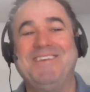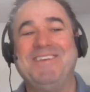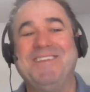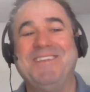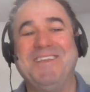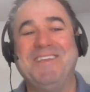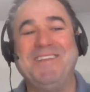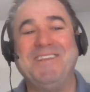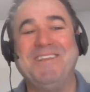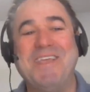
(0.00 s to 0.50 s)

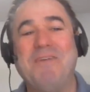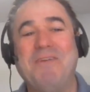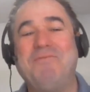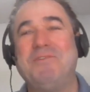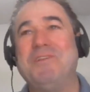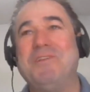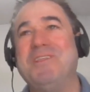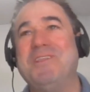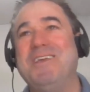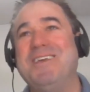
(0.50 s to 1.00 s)
It
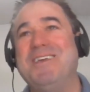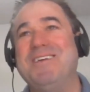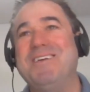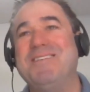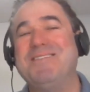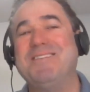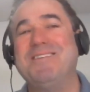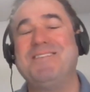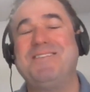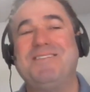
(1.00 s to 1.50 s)
definitely
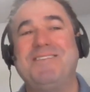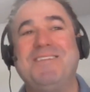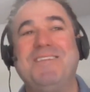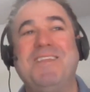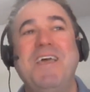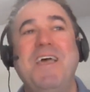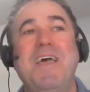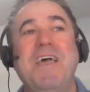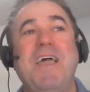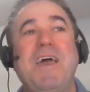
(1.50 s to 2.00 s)
is. And
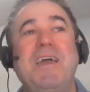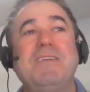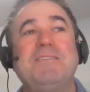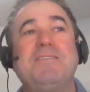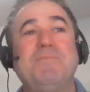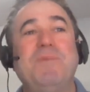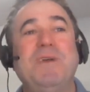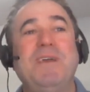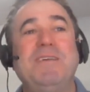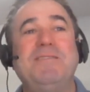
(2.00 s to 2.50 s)

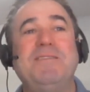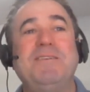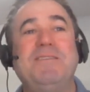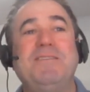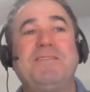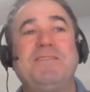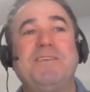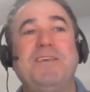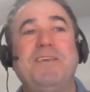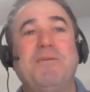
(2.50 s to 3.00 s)
it's amazing
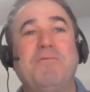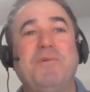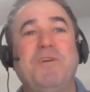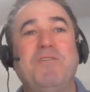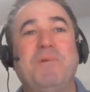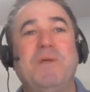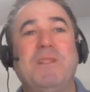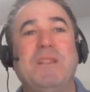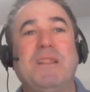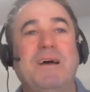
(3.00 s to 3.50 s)
to see. And
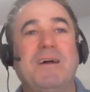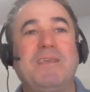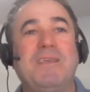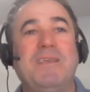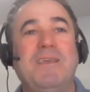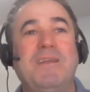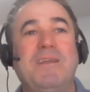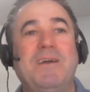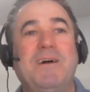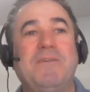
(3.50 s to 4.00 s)
we've been
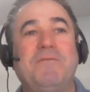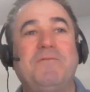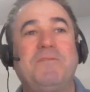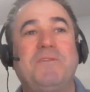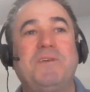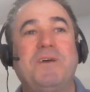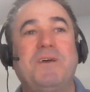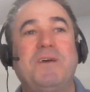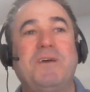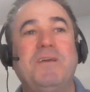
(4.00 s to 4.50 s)
lucky enough
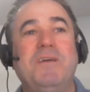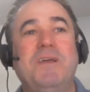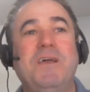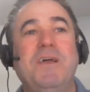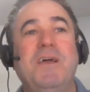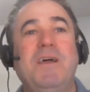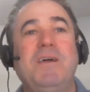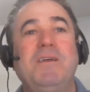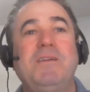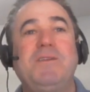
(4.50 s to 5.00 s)
to
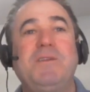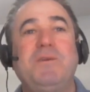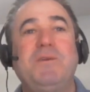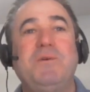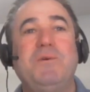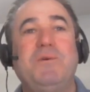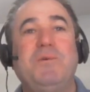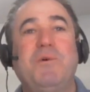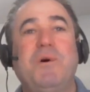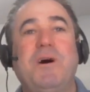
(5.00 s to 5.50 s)

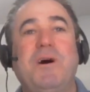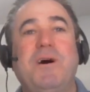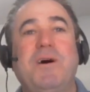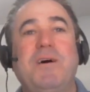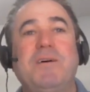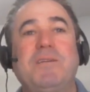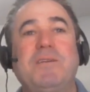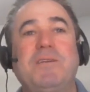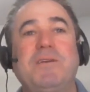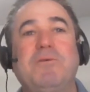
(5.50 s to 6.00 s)

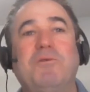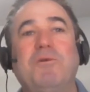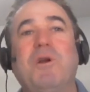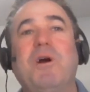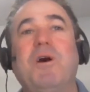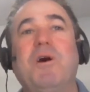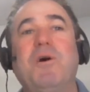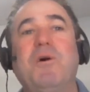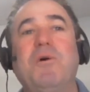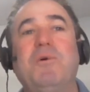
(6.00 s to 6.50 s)

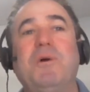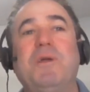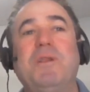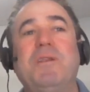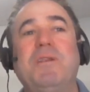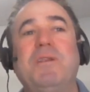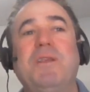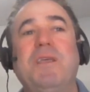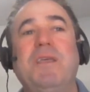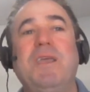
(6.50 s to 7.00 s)
grow
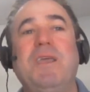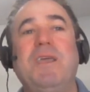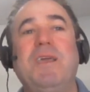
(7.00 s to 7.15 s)
and